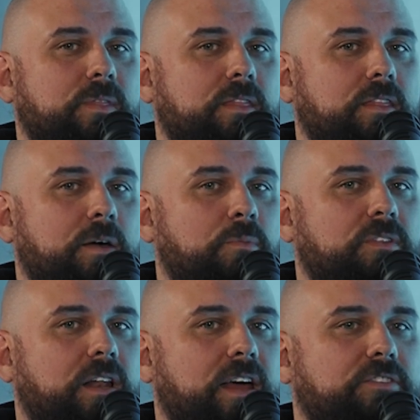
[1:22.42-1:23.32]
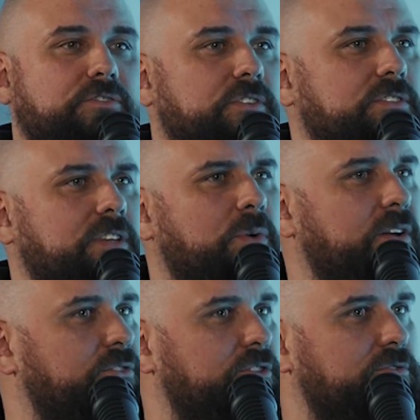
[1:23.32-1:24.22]
Then one of the lecturers said, why
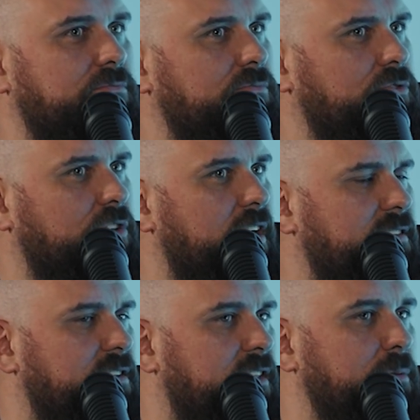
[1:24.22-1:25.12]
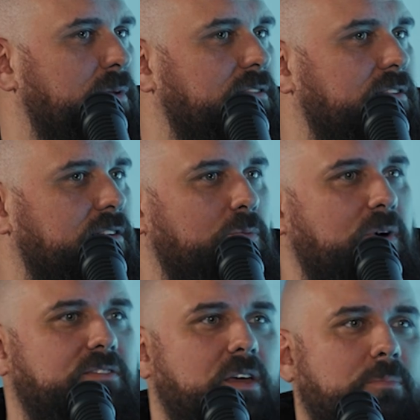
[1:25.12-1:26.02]
don't you try send an email to
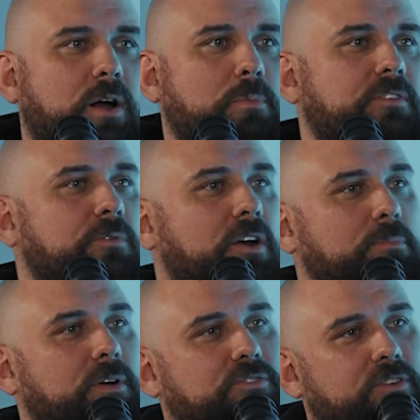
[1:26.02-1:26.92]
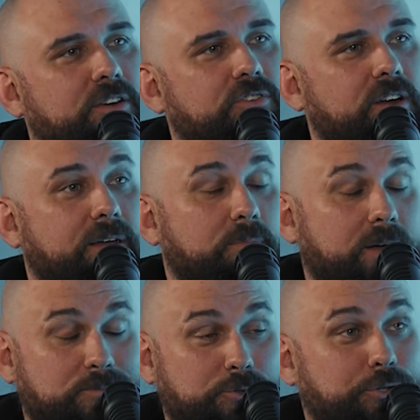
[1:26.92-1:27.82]
Westside Barbell if you want to learn about strength training? I'm
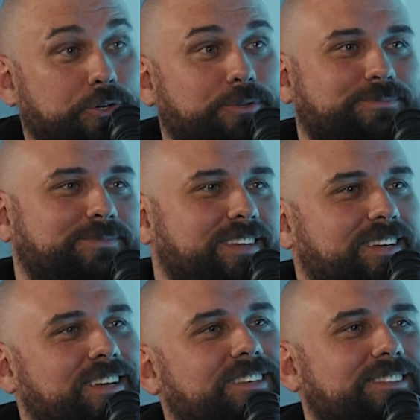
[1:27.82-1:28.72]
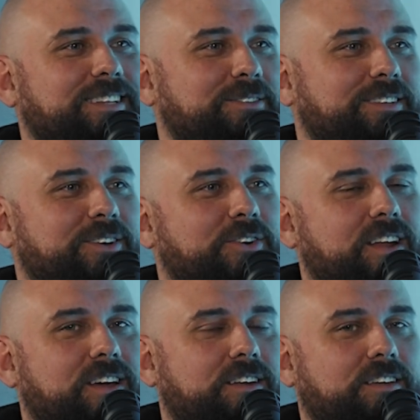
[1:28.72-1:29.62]
like, sure. Sounds like a
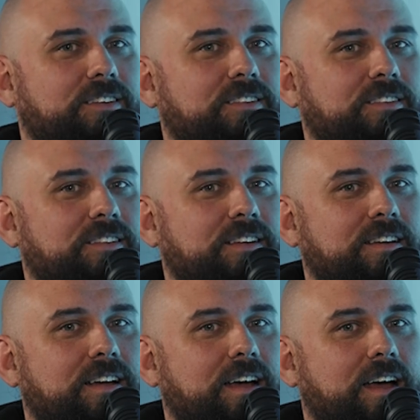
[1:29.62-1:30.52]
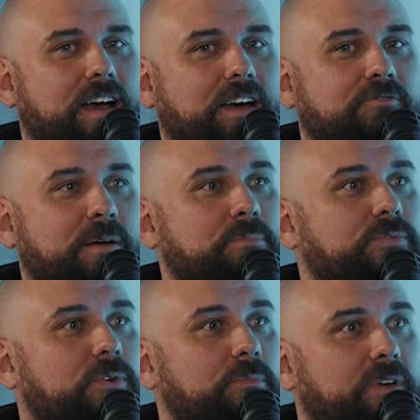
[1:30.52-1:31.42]
great idea. And right
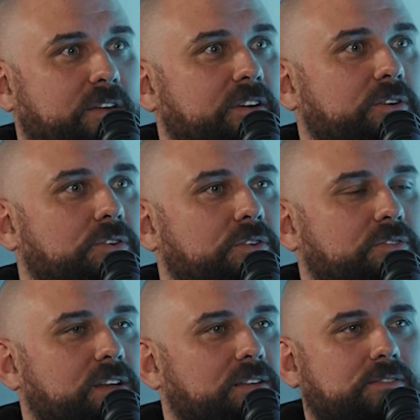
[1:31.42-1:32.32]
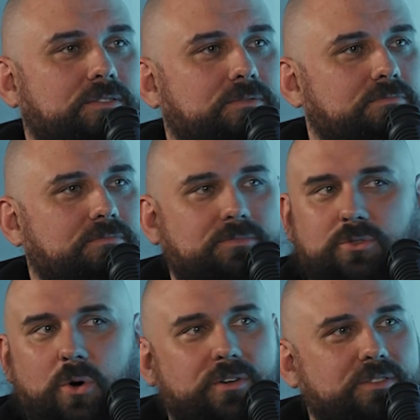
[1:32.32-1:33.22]
before I'm getting ready to go to New Zealand,
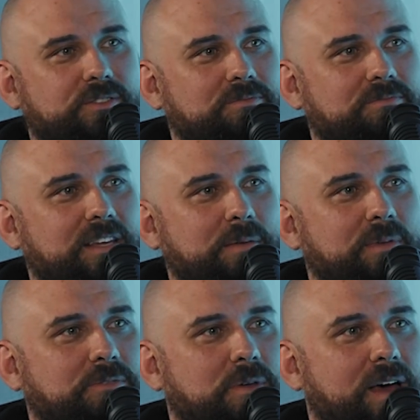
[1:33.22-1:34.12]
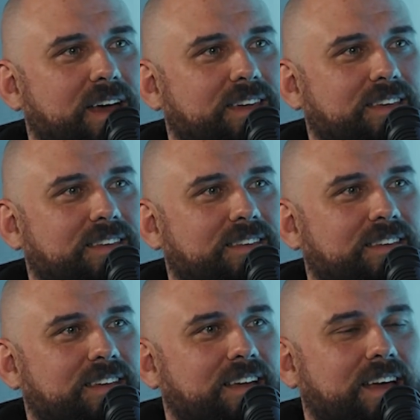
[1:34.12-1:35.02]
Doris emails me back.
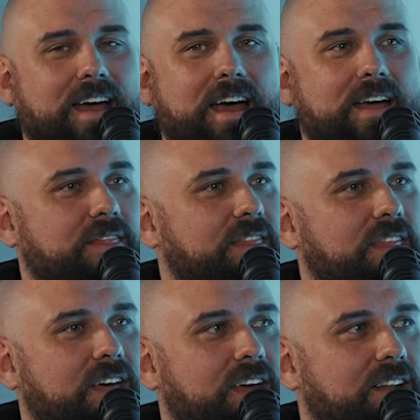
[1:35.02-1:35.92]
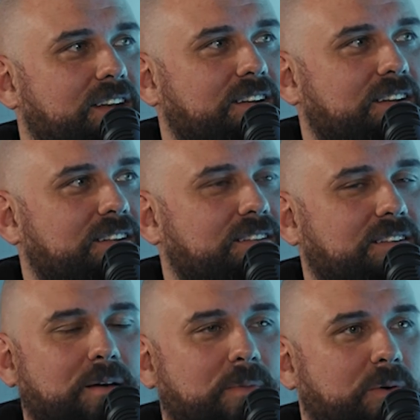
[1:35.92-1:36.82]
And then
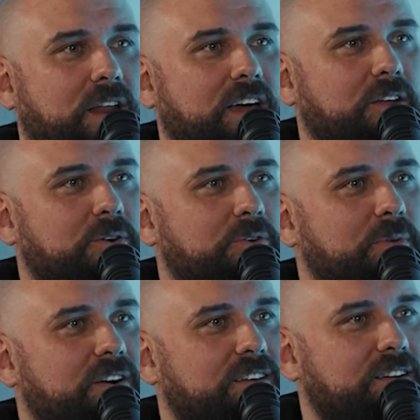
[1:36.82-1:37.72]
I'm like, well, I got to go to America